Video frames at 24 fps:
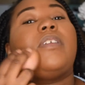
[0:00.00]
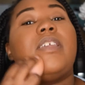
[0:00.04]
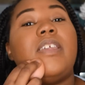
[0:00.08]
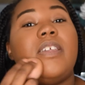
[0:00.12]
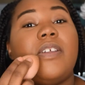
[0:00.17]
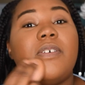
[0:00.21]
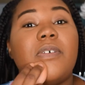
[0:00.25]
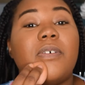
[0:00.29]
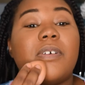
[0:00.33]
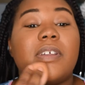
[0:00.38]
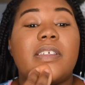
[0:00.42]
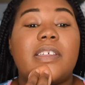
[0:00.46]
he
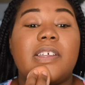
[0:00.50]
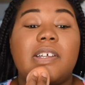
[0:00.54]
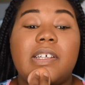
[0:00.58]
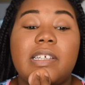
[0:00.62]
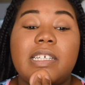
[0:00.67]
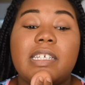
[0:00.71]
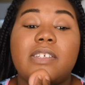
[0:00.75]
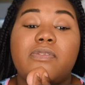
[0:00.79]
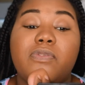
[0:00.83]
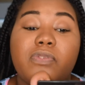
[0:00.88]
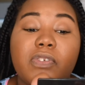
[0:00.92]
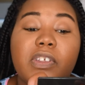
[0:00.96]
gonna kill
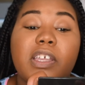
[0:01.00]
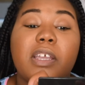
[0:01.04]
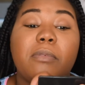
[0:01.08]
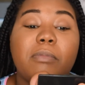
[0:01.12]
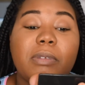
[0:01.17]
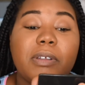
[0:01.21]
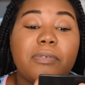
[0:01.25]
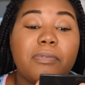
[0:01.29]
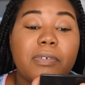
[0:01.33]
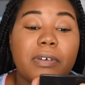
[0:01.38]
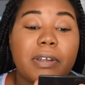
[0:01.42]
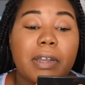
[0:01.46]
his
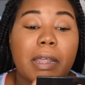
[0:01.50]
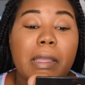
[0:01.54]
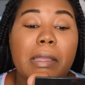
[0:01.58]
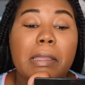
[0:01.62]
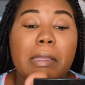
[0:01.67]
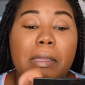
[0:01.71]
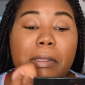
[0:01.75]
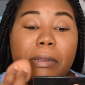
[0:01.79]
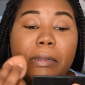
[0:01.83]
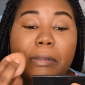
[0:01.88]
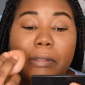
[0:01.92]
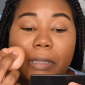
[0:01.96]
family for that
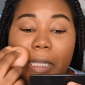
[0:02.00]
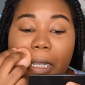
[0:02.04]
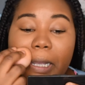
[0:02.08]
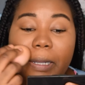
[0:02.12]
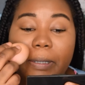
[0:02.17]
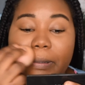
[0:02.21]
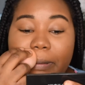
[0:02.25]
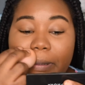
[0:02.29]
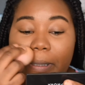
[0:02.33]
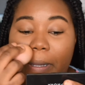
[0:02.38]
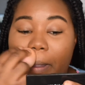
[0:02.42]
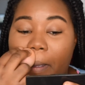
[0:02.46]

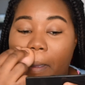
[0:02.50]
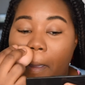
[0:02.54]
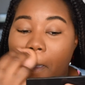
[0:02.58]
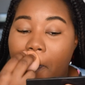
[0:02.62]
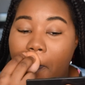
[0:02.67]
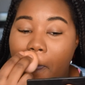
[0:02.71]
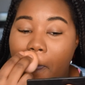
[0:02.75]
$80,000.